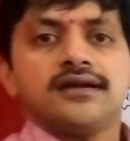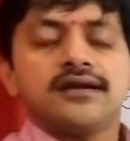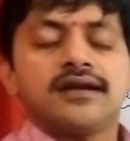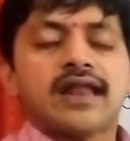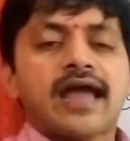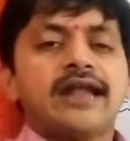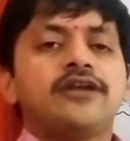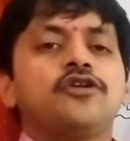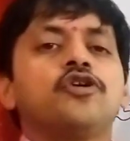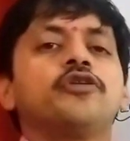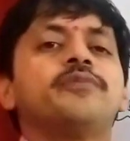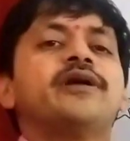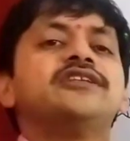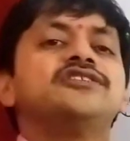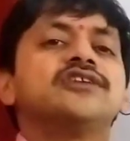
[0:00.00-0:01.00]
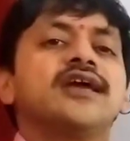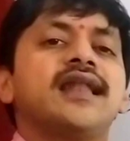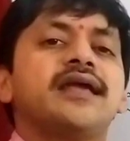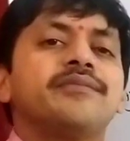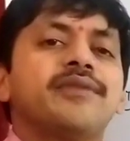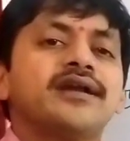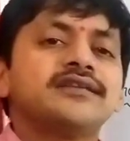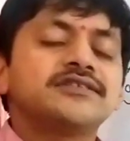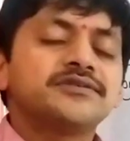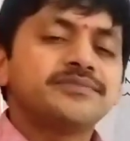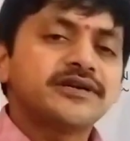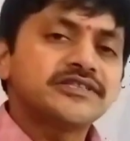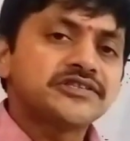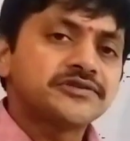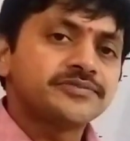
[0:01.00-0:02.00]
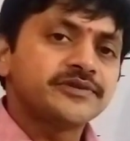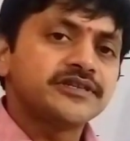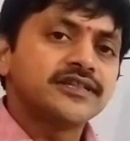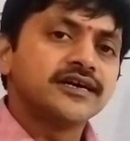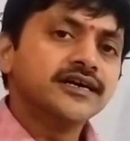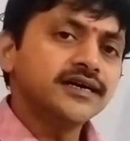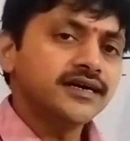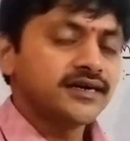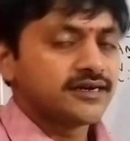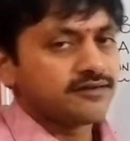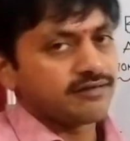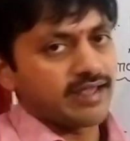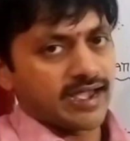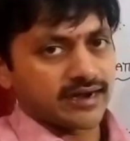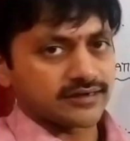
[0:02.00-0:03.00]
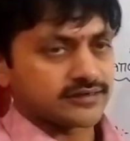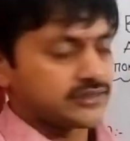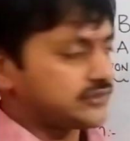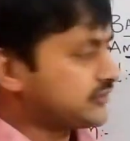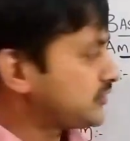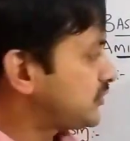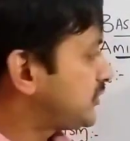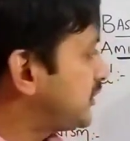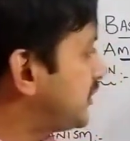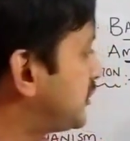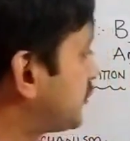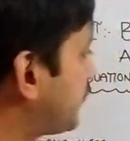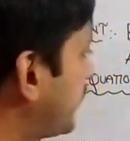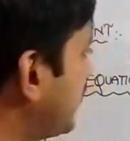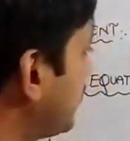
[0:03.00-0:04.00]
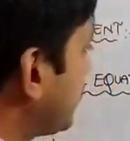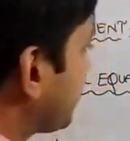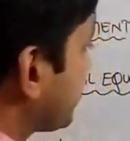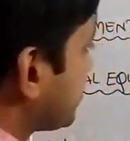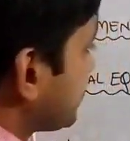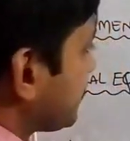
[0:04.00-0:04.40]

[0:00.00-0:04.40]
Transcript: Nitrobenzyl amines must be the reactants. See this one?